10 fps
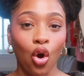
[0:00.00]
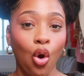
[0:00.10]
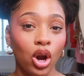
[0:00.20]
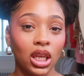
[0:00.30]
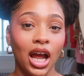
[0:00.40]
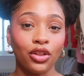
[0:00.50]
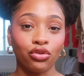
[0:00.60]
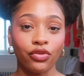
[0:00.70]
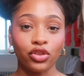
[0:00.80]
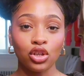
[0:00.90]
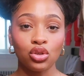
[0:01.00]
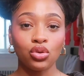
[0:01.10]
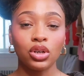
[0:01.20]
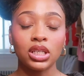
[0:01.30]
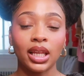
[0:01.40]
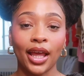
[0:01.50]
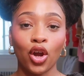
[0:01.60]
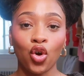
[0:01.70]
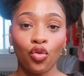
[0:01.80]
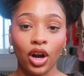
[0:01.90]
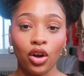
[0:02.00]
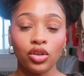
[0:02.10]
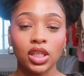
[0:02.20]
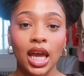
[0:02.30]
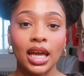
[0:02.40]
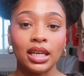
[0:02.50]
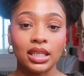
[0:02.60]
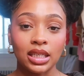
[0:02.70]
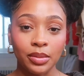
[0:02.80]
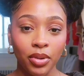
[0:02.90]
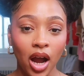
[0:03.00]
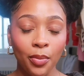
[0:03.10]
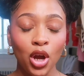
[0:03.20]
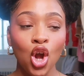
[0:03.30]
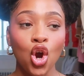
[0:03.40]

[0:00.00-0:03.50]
online thrifting stores like Grailed and Depop.